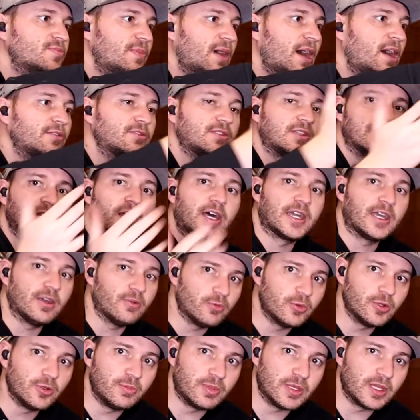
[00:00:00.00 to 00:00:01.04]
mounted like it
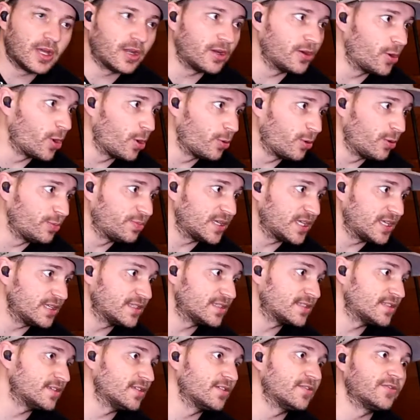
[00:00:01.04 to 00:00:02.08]
would be on a normal
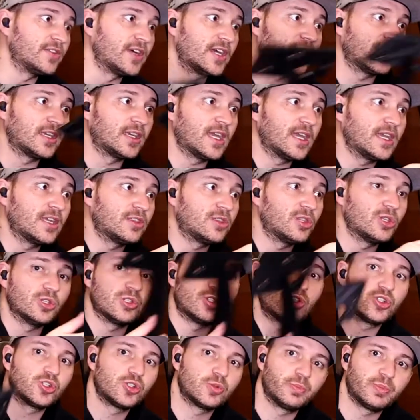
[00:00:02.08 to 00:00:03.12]
piece of like
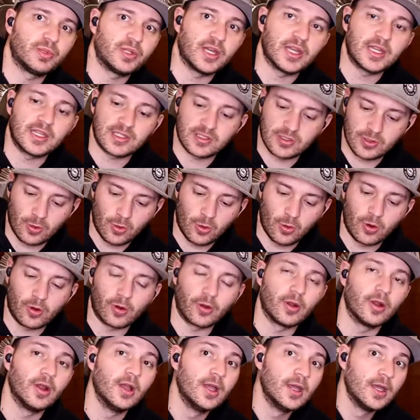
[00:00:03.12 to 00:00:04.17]
1/8" plate,
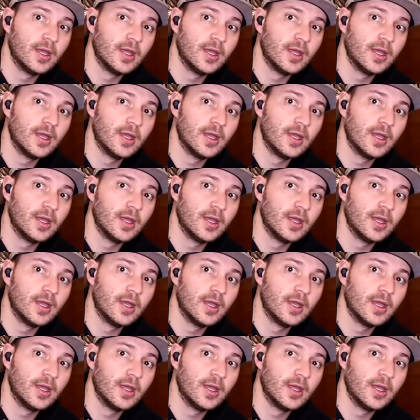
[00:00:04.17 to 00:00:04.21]
or